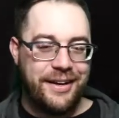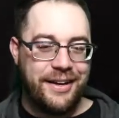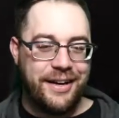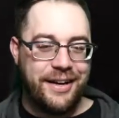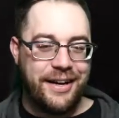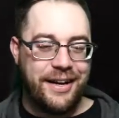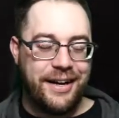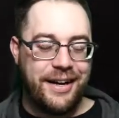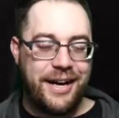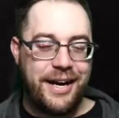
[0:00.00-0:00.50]

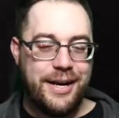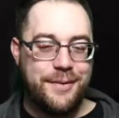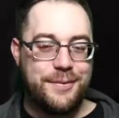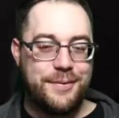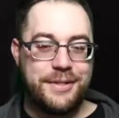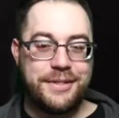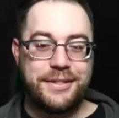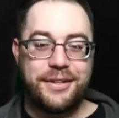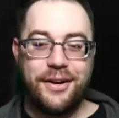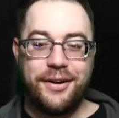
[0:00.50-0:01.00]
I'm
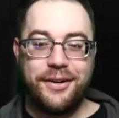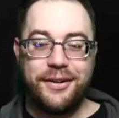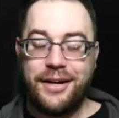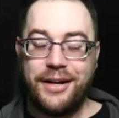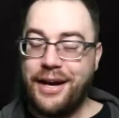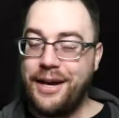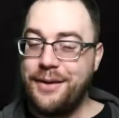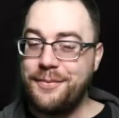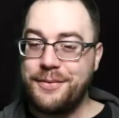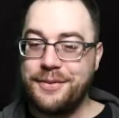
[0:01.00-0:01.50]

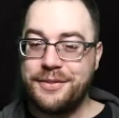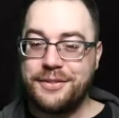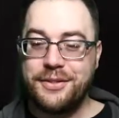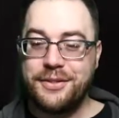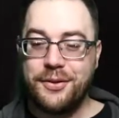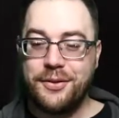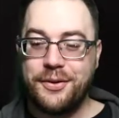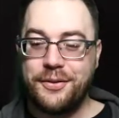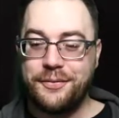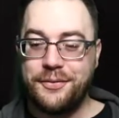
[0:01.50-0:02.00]
just so
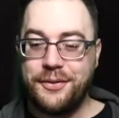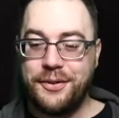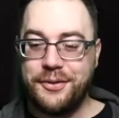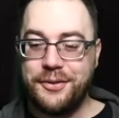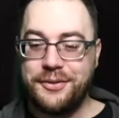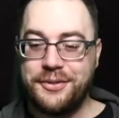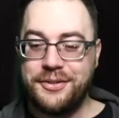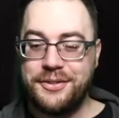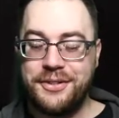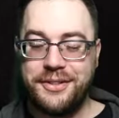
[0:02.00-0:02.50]

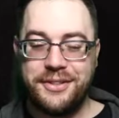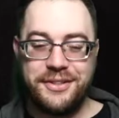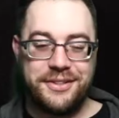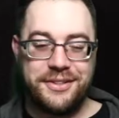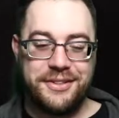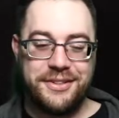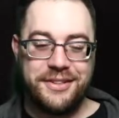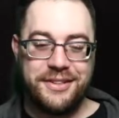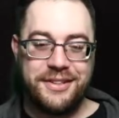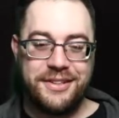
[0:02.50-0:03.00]
confused.
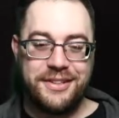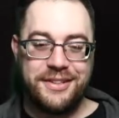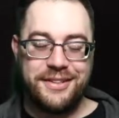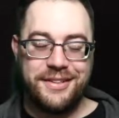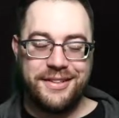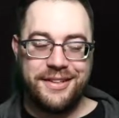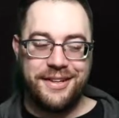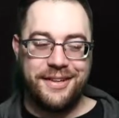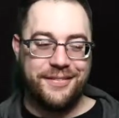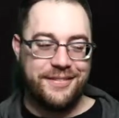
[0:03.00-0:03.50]

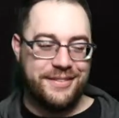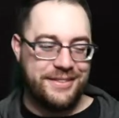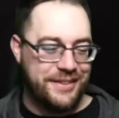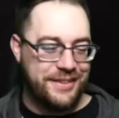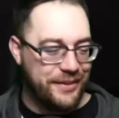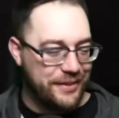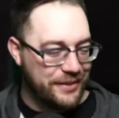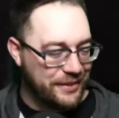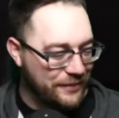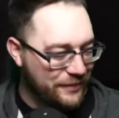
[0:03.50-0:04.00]
I'm
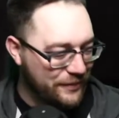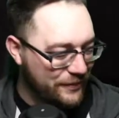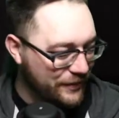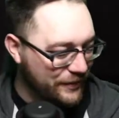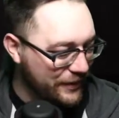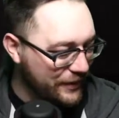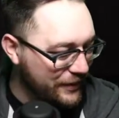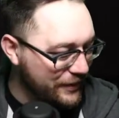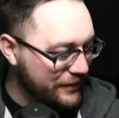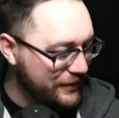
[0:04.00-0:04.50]
so
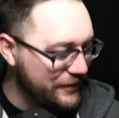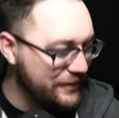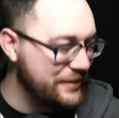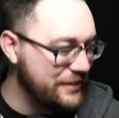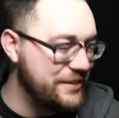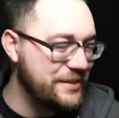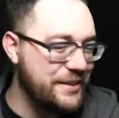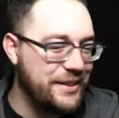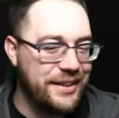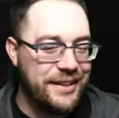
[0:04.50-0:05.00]

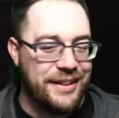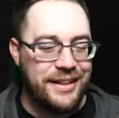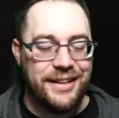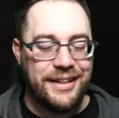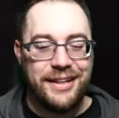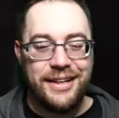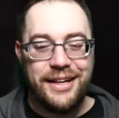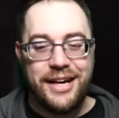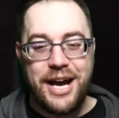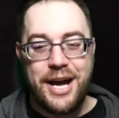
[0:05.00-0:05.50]
confused.
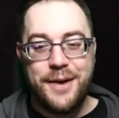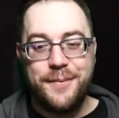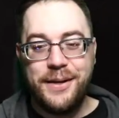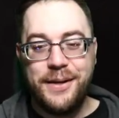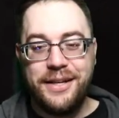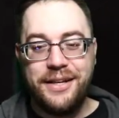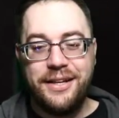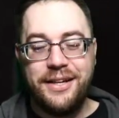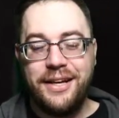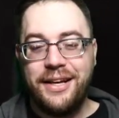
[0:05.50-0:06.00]
I
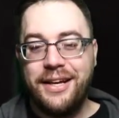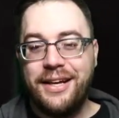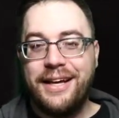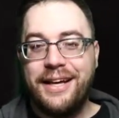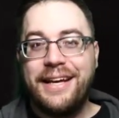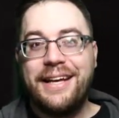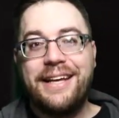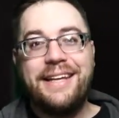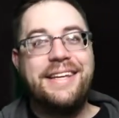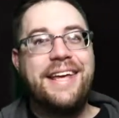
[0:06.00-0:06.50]
mean,
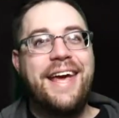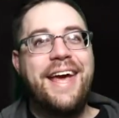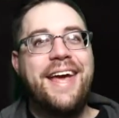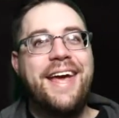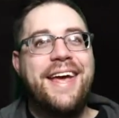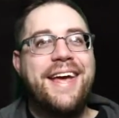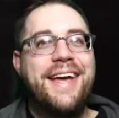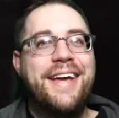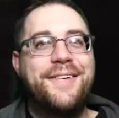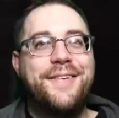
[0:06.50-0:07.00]

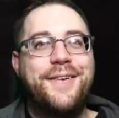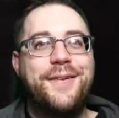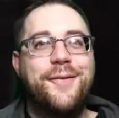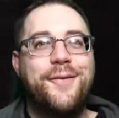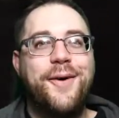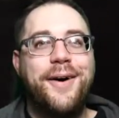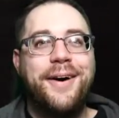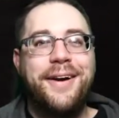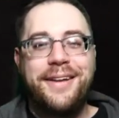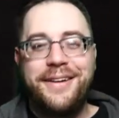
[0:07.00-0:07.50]
yay, we
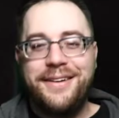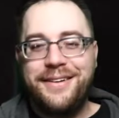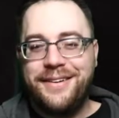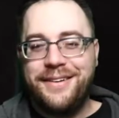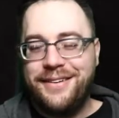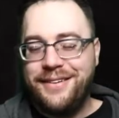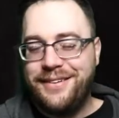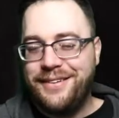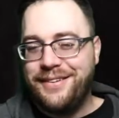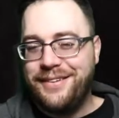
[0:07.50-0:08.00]
won.
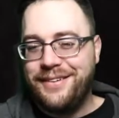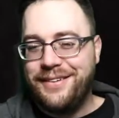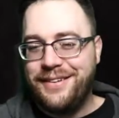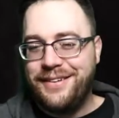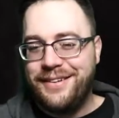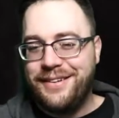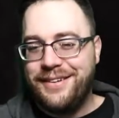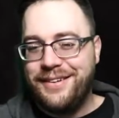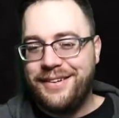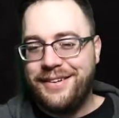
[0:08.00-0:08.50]

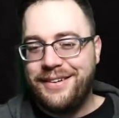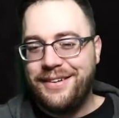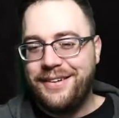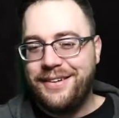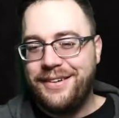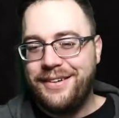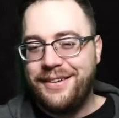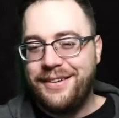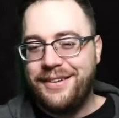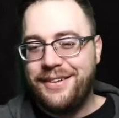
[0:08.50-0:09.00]

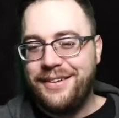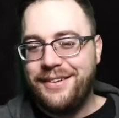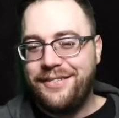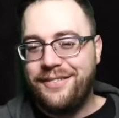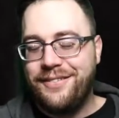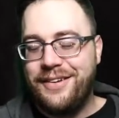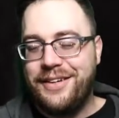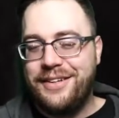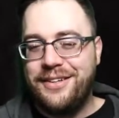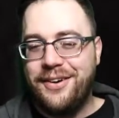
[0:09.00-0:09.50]

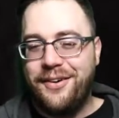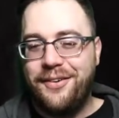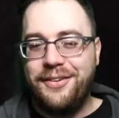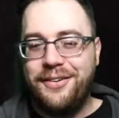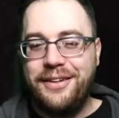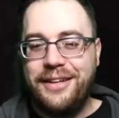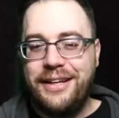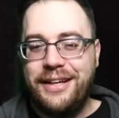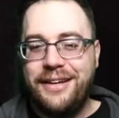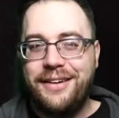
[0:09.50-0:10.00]
We
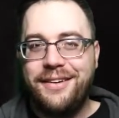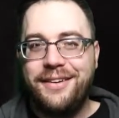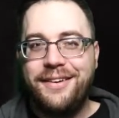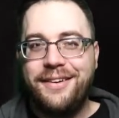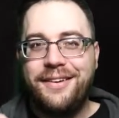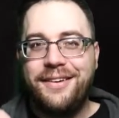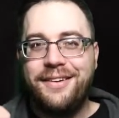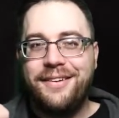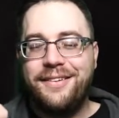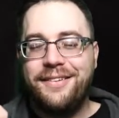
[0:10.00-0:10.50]
totally
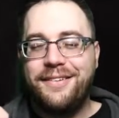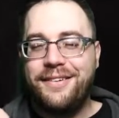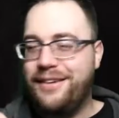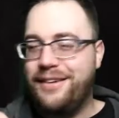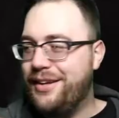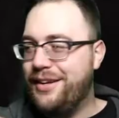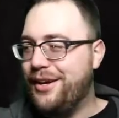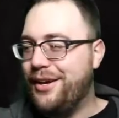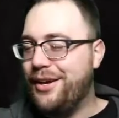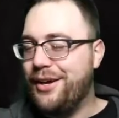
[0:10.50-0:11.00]

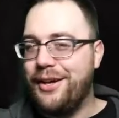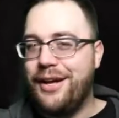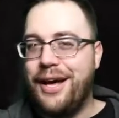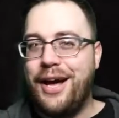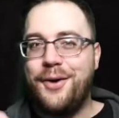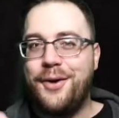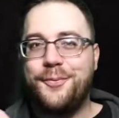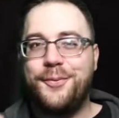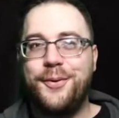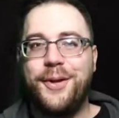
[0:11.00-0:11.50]

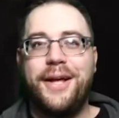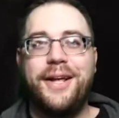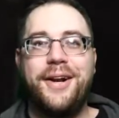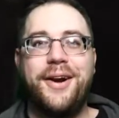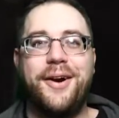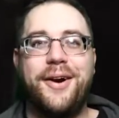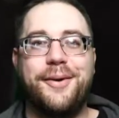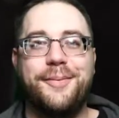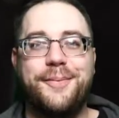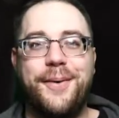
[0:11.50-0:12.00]
outplayed
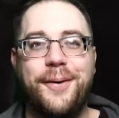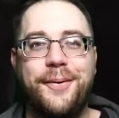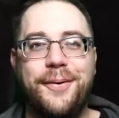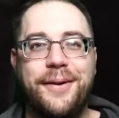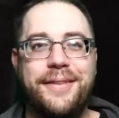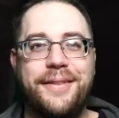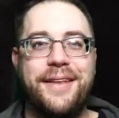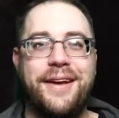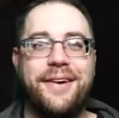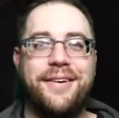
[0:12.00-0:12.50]
our
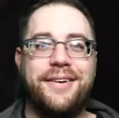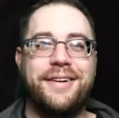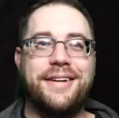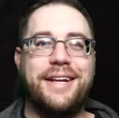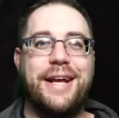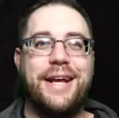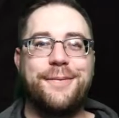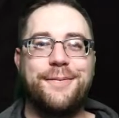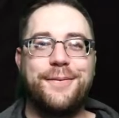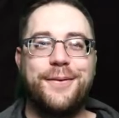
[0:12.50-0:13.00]
opponent there in
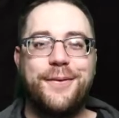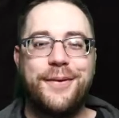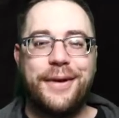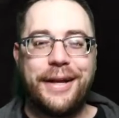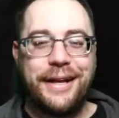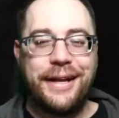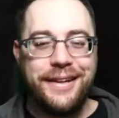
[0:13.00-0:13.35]
game 3.